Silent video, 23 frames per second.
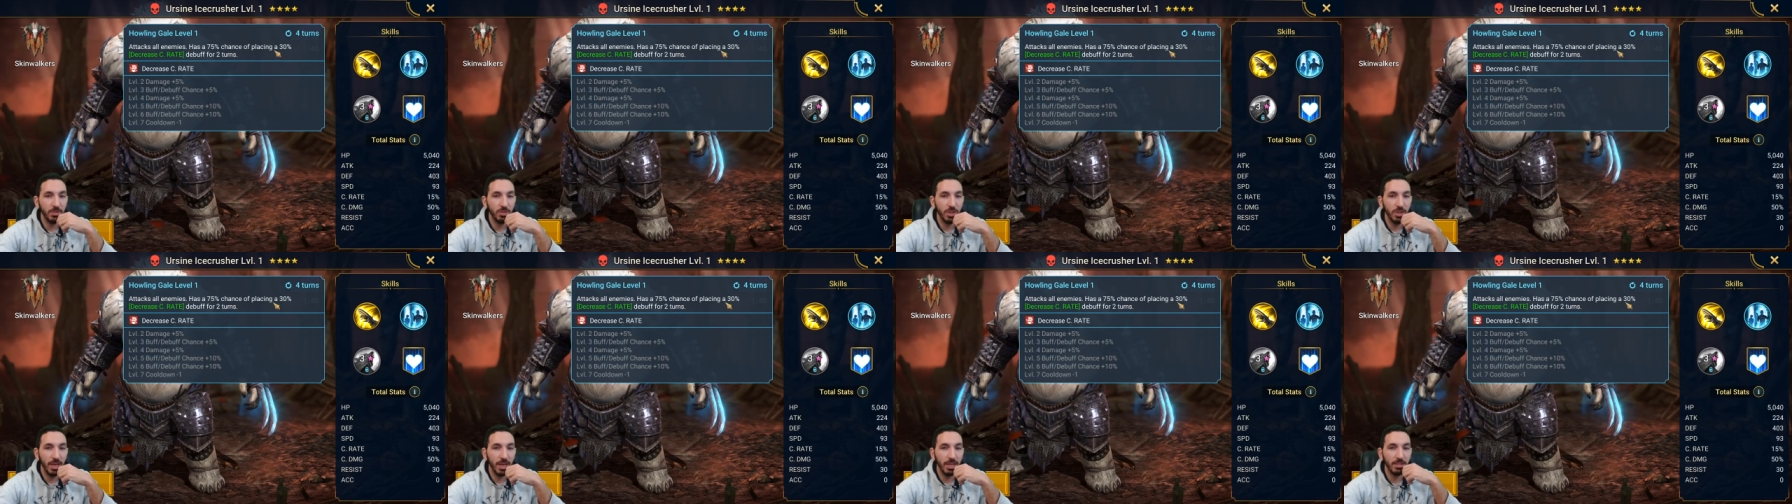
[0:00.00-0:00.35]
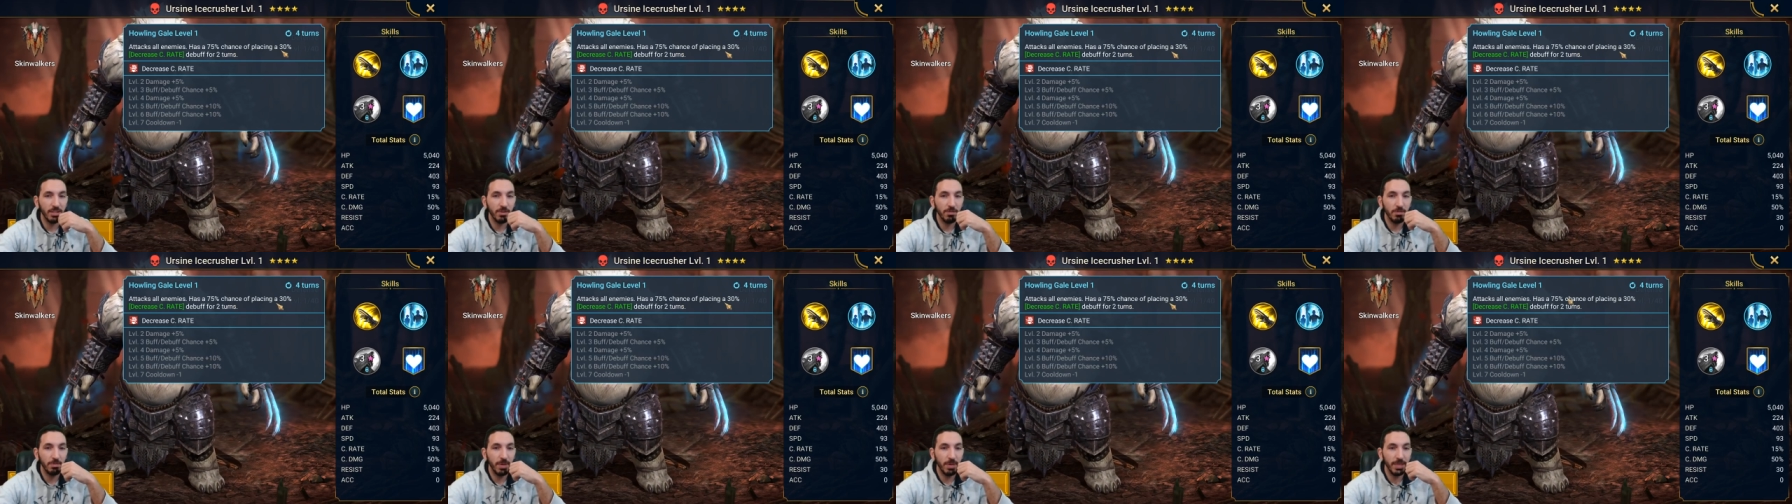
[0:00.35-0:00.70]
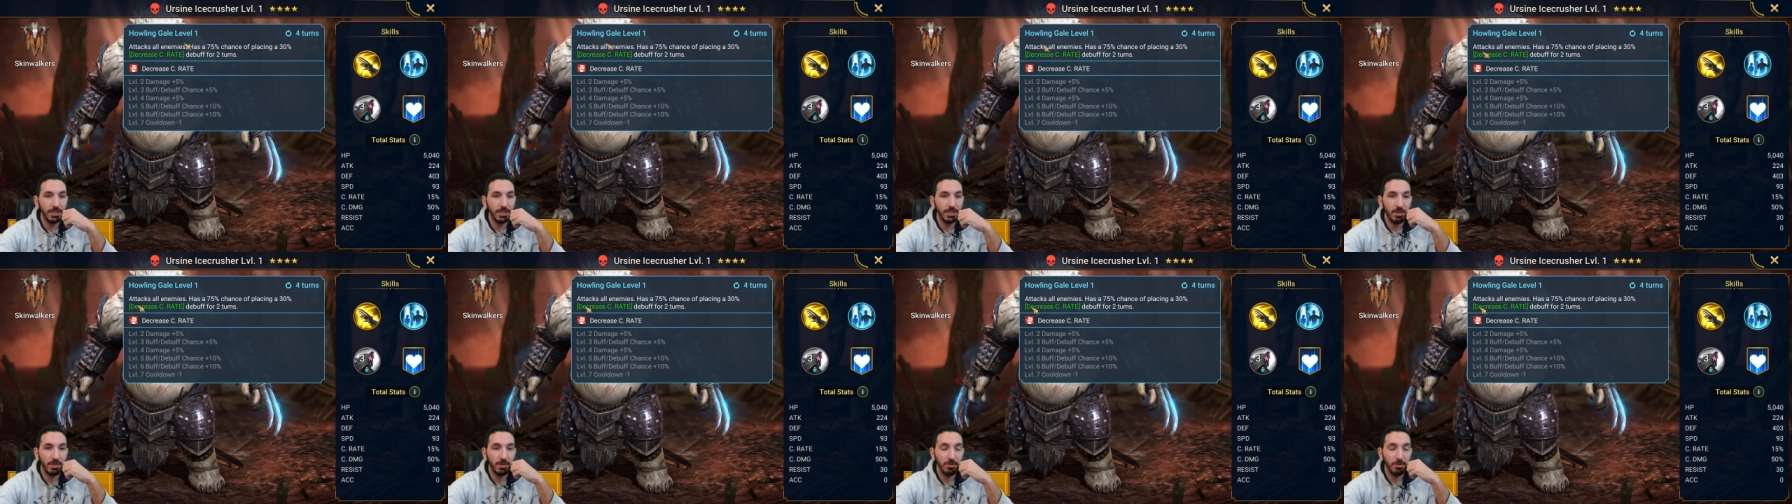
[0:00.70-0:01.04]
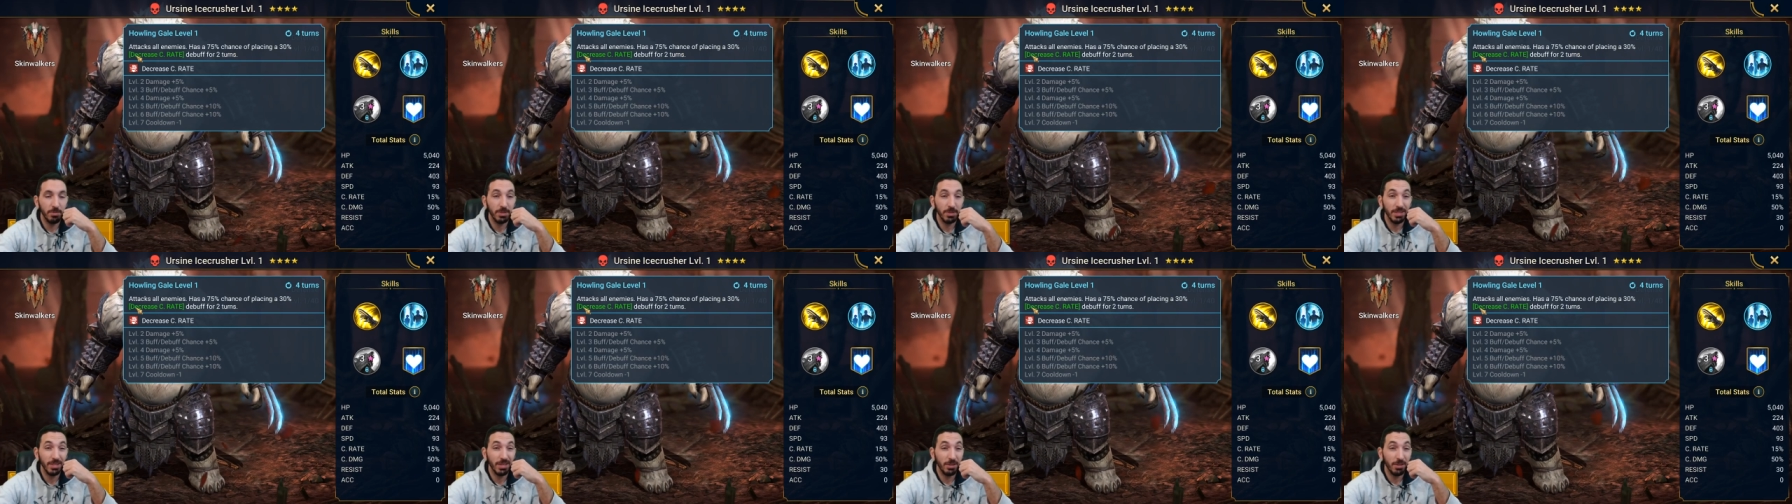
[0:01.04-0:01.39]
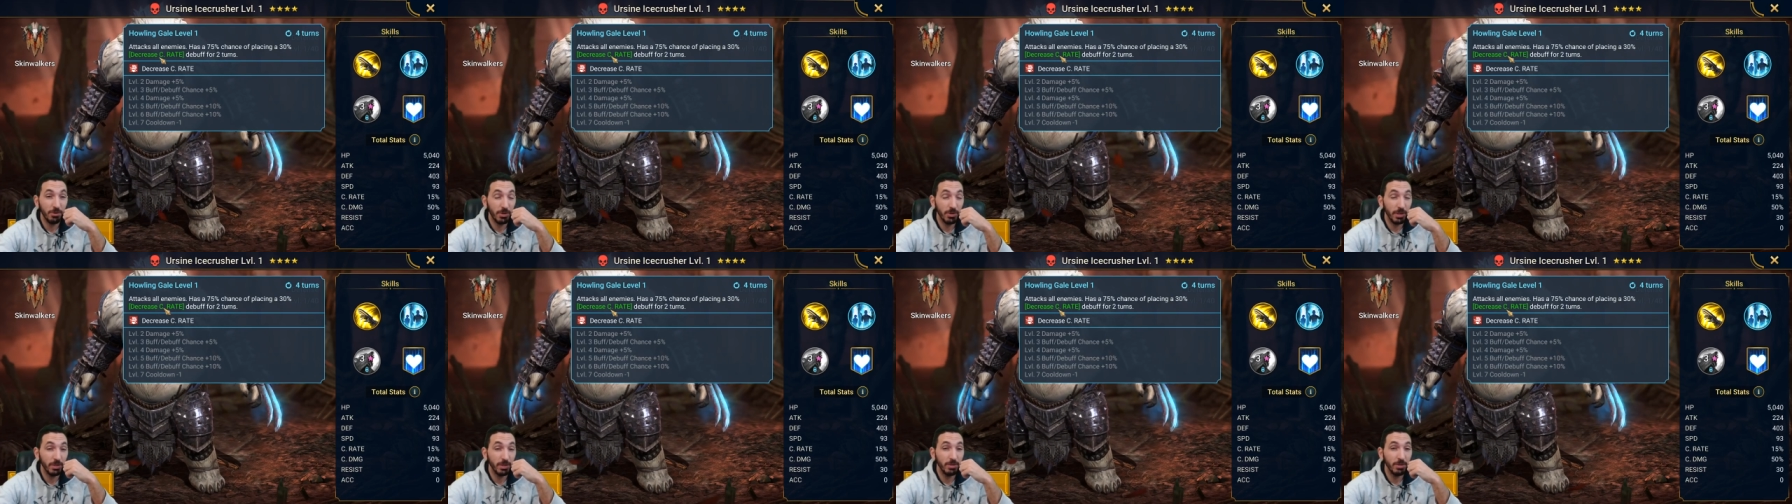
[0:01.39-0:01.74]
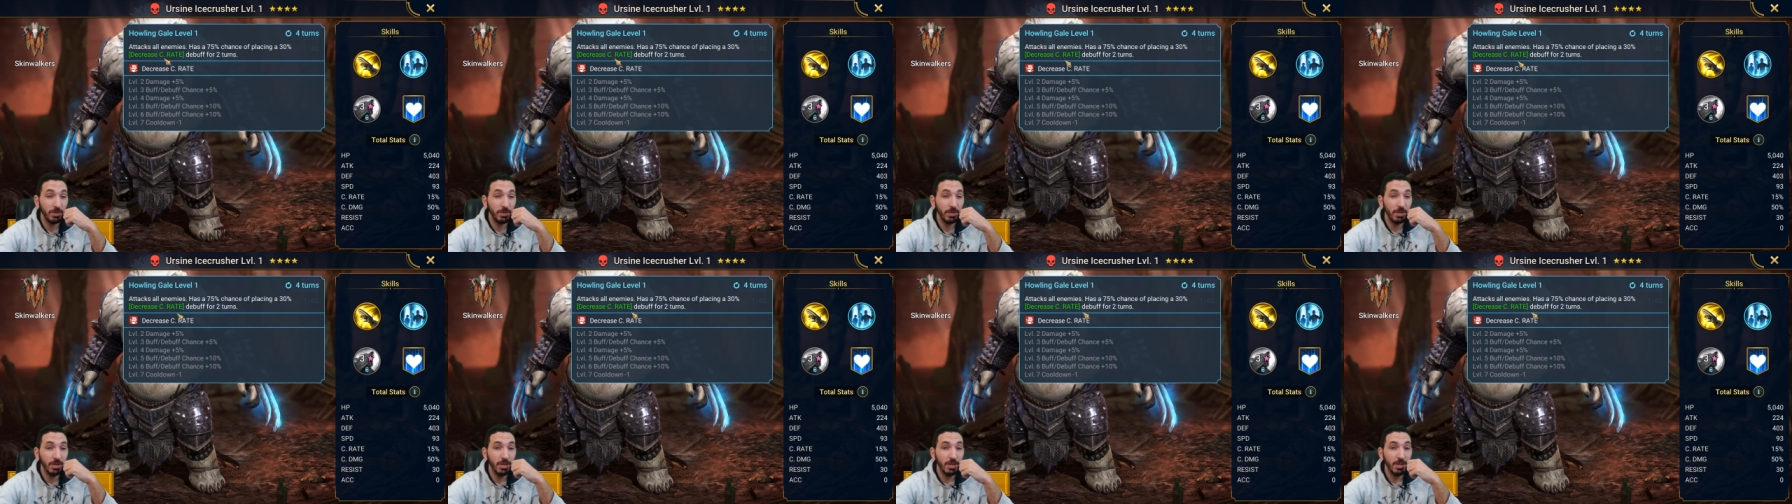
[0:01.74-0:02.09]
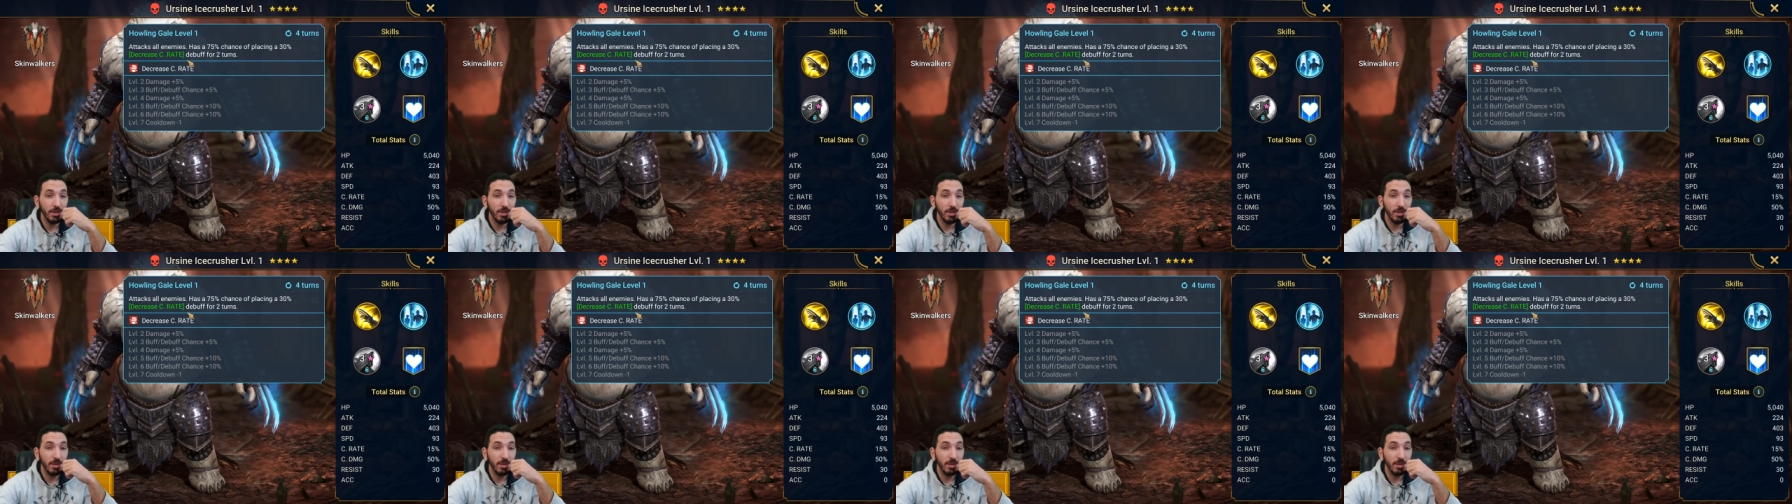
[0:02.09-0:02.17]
chance of placing a 30% critical